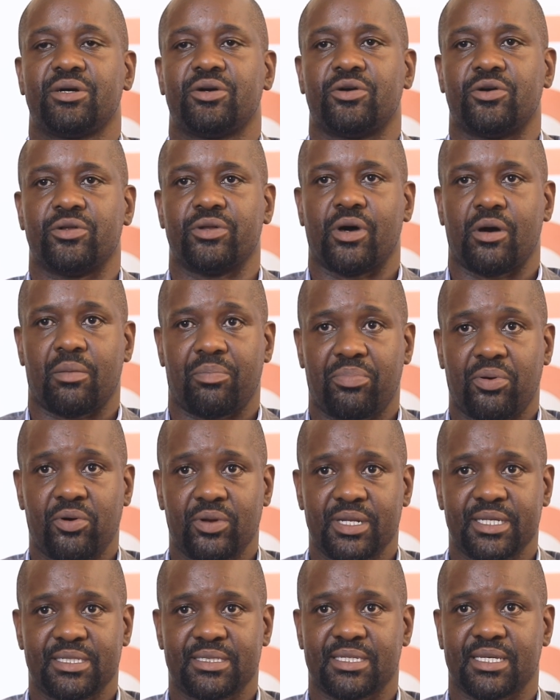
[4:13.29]
on our
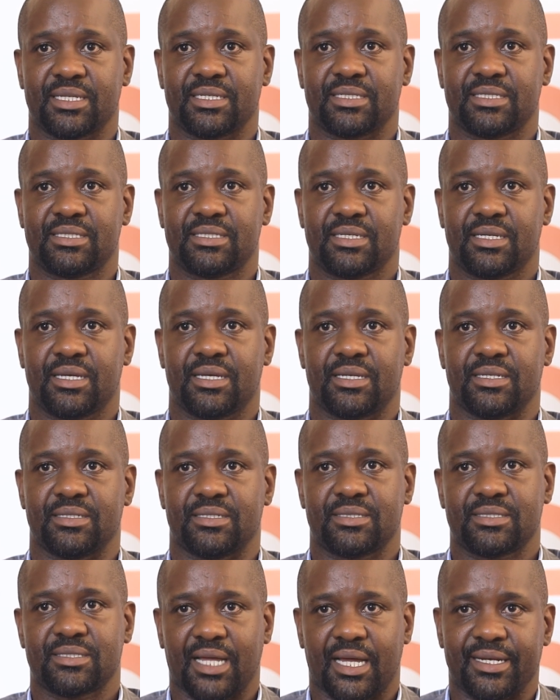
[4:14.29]
policies and
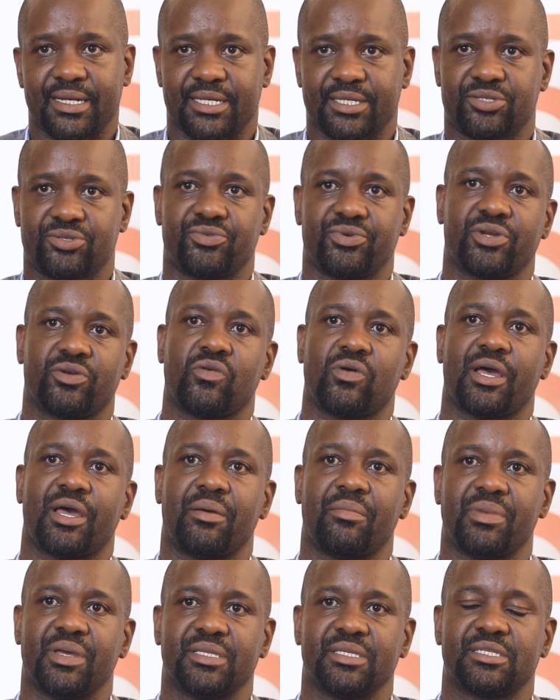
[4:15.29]
standards
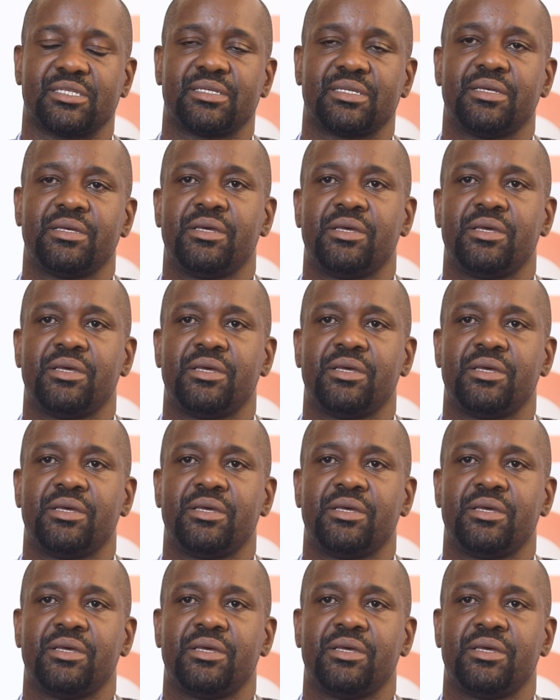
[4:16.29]
requirement.